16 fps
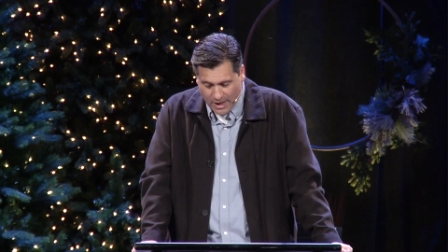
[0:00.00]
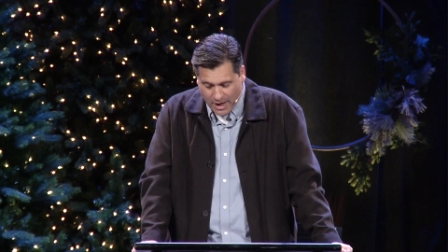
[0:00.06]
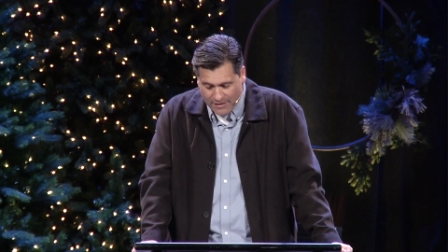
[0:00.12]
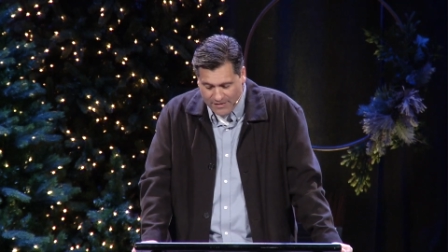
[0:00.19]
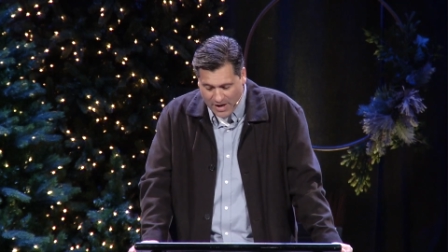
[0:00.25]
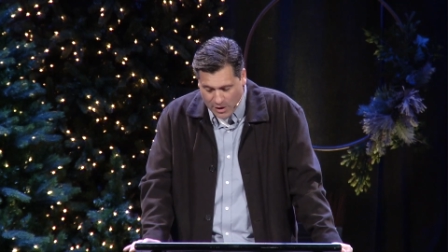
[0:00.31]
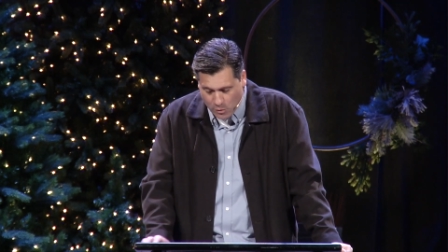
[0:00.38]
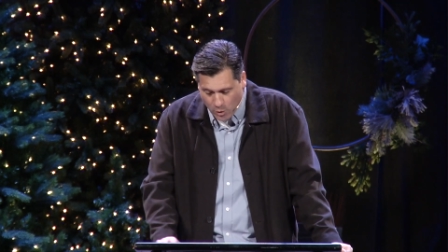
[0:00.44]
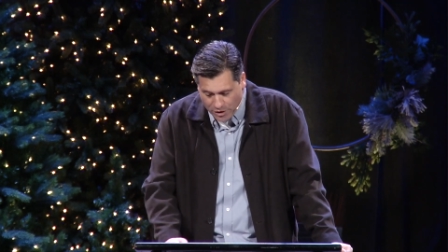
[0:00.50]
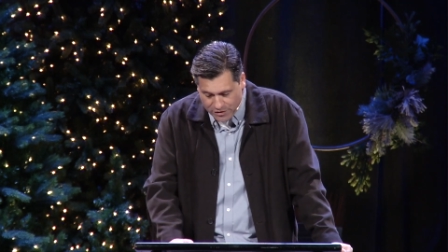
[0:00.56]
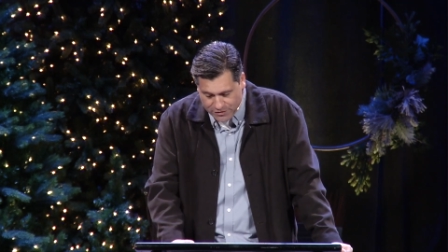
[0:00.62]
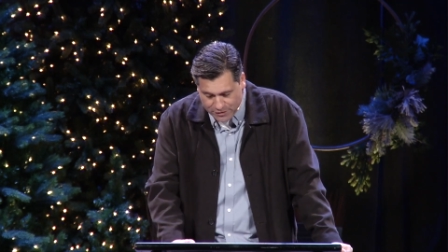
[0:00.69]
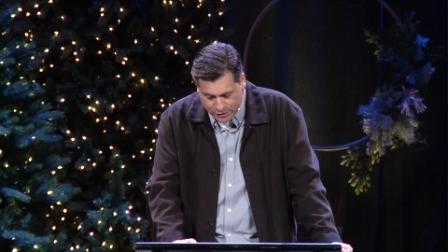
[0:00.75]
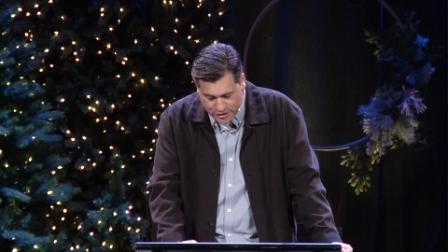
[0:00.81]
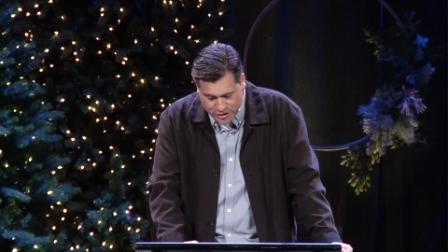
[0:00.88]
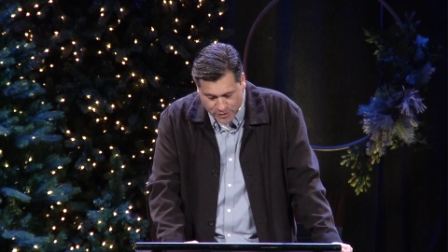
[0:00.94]
I've had a
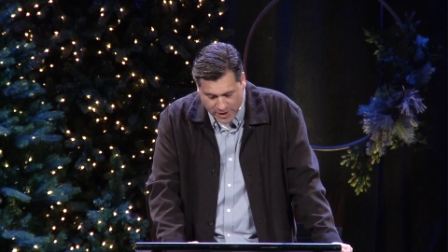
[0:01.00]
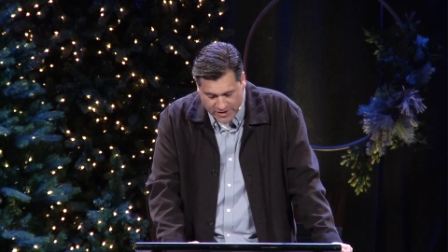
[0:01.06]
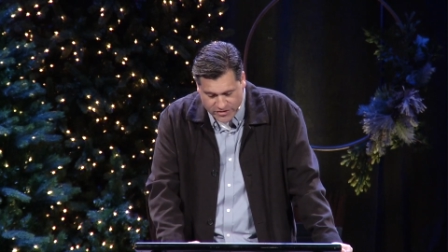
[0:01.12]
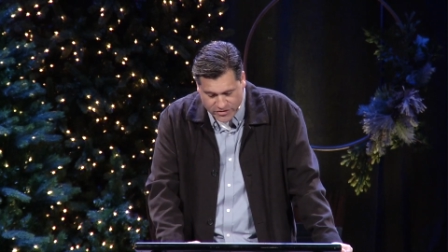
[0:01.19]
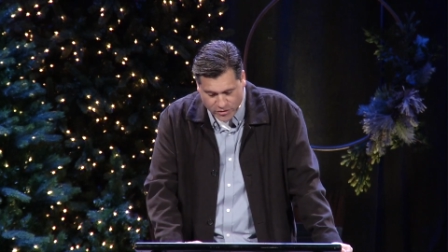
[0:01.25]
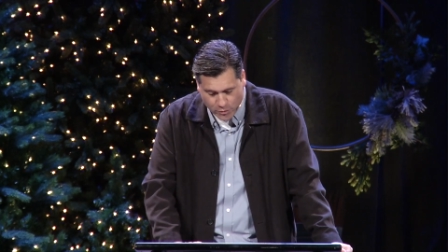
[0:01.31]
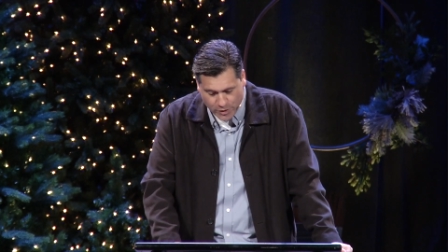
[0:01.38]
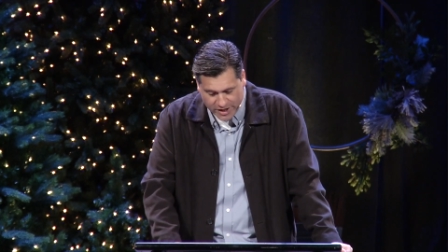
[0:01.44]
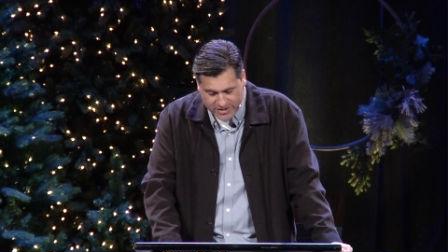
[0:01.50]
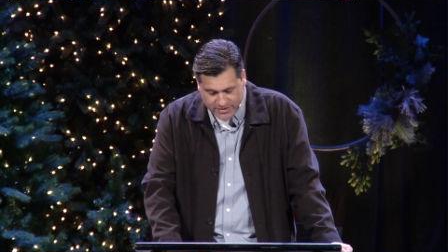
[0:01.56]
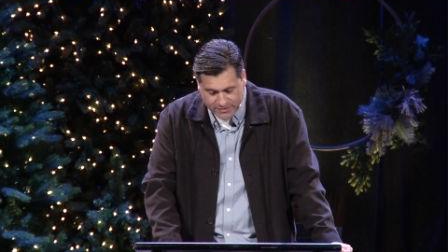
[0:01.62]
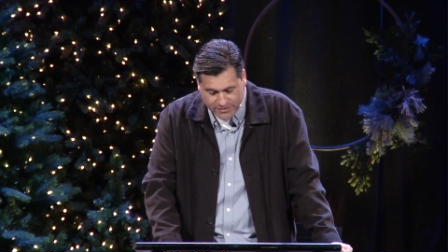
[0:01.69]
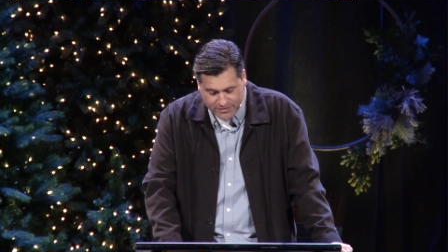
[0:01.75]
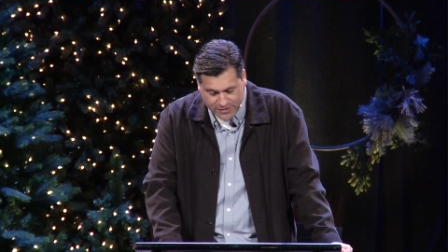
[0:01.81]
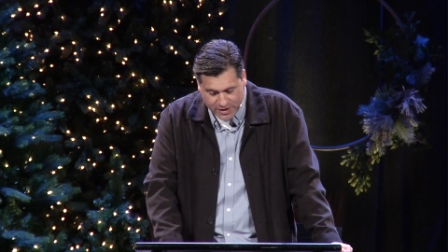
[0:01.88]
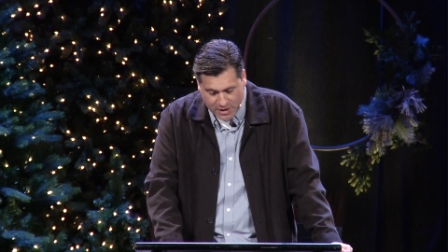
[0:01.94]
wonderful two extra weeks
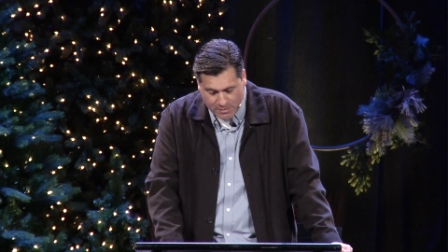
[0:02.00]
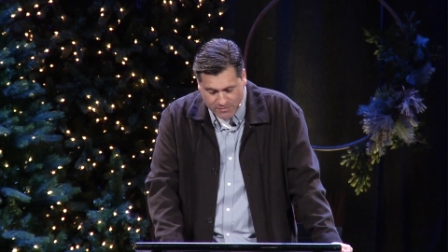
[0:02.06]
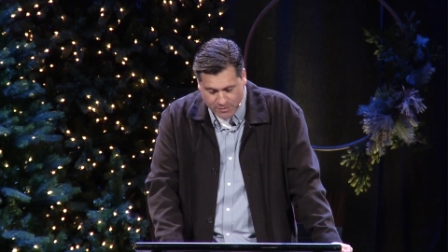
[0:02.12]
of freedom